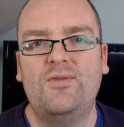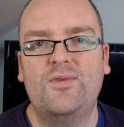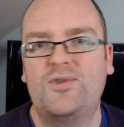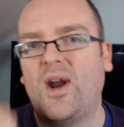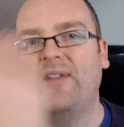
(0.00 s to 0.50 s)

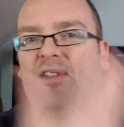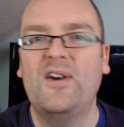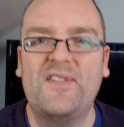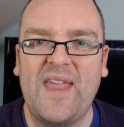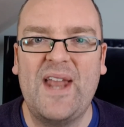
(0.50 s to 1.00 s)
drives
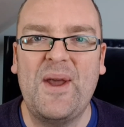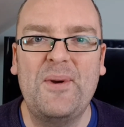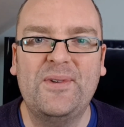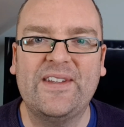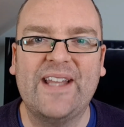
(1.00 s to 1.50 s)
over their
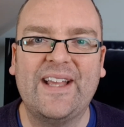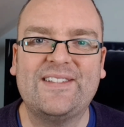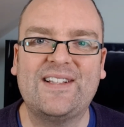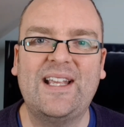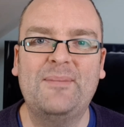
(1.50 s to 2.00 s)
nose in their
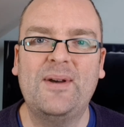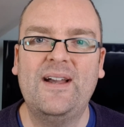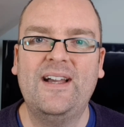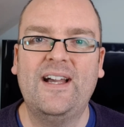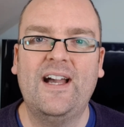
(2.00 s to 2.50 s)
sleep,
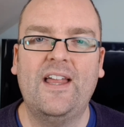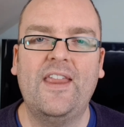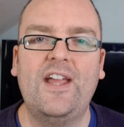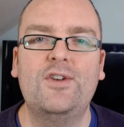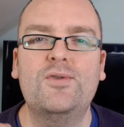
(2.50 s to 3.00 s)
and
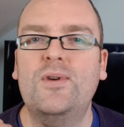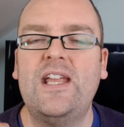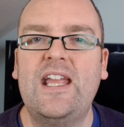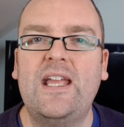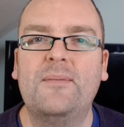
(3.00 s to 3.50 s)
they
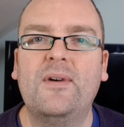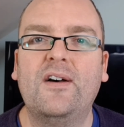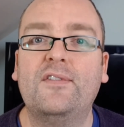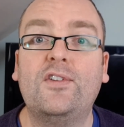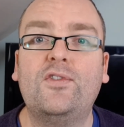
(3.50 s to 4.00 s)
dream
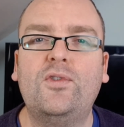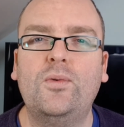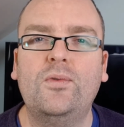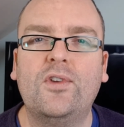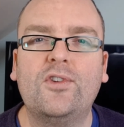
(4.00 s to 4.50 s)
of a
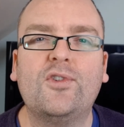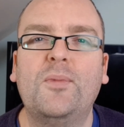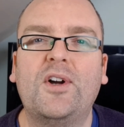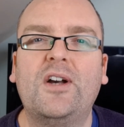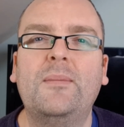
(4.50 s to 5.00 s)
suit,
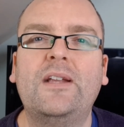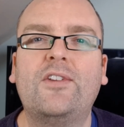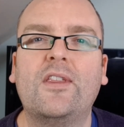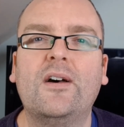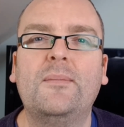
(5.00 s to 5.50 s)
someone coming
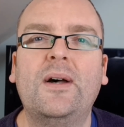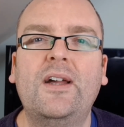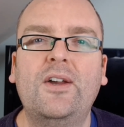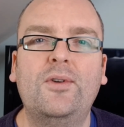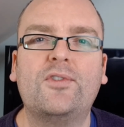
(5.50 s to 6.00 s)
to them
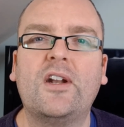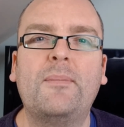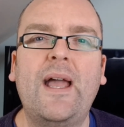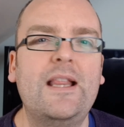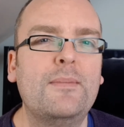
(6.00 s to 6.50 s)
who's going to
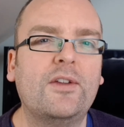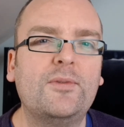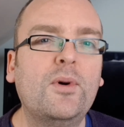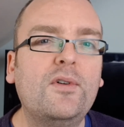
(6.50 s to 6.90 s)
pay them a small